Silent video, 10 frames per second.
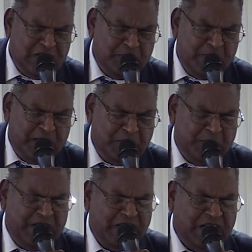May we
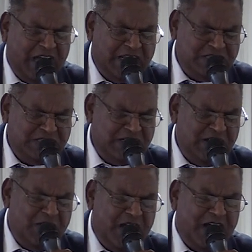be encouraged
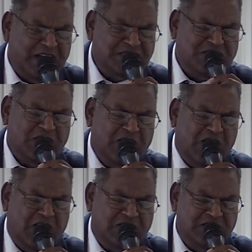in our hearts, O
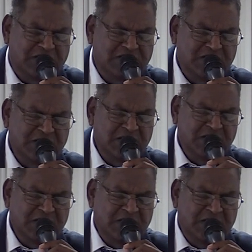God,
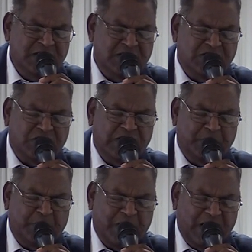to
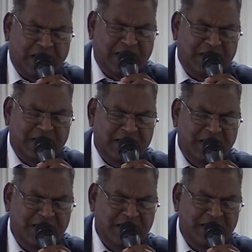keep running,
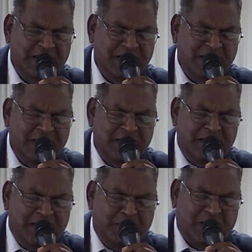
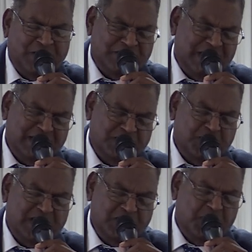because that is
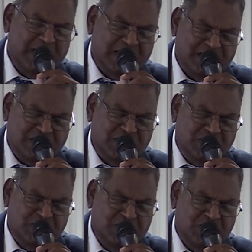what You want us to
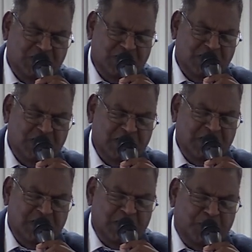do.
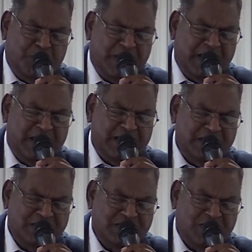
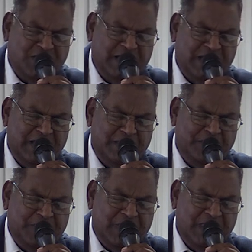Praise Your
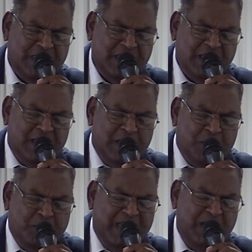name.
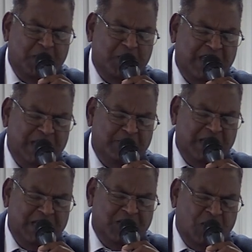May we
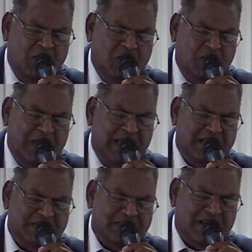be known
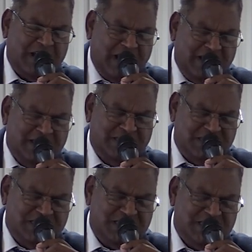as
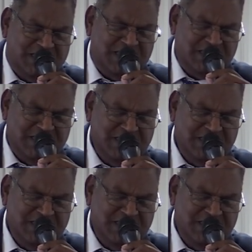runners,